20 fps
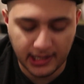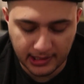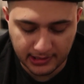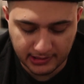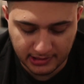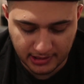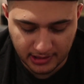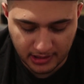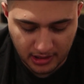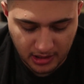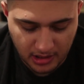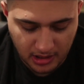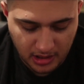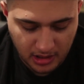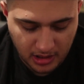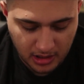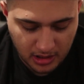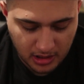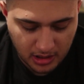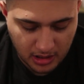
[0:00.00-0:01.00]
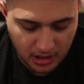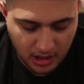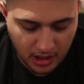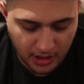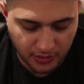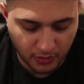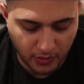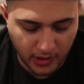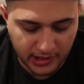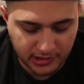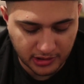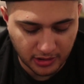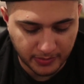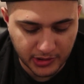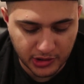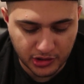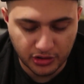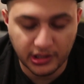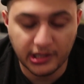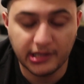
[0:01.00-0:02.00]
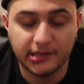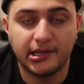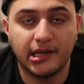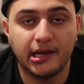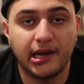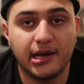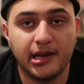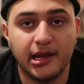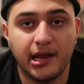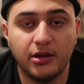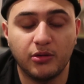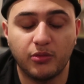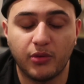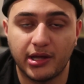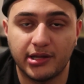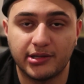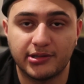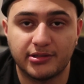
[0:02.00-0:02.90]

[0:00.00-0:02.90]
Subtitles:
it. Otherwise, I'll be shooting in 1080 anyways.